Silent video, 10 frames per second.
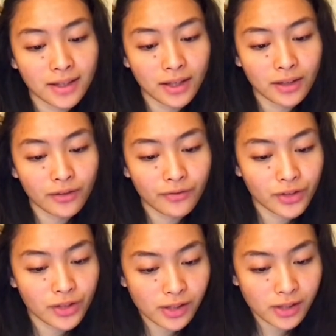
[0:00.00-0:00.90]

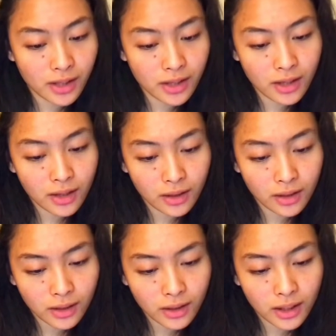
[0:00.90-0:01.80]
deficiency
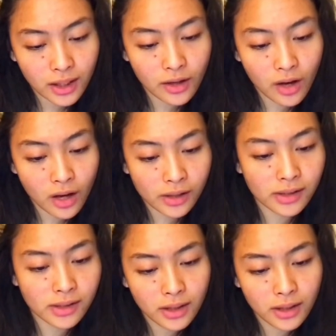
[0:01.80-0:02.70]
can
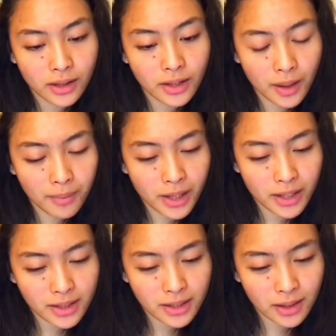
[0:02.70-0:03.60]
cause
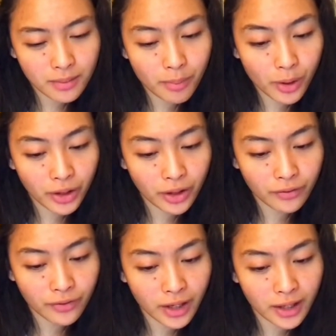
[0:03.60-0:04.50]
numbness and burning of the
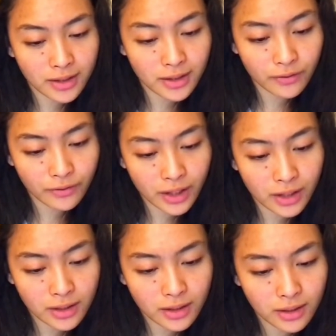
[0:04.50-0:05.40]
hands and
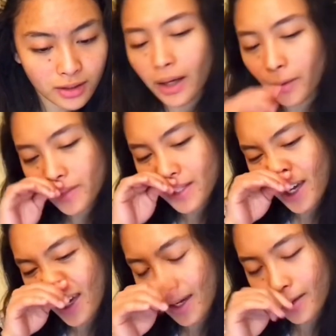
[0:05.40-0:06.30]
feet. I would
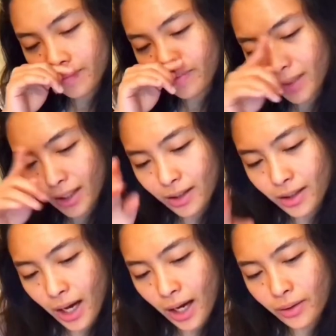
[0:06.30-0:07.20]
say
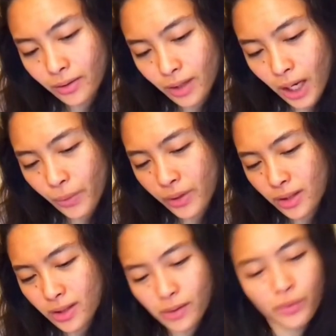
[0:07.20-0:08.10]
I wouldn't
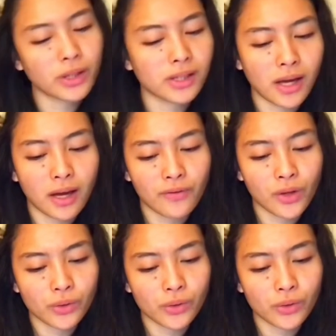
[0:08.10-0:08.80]
really say I have those.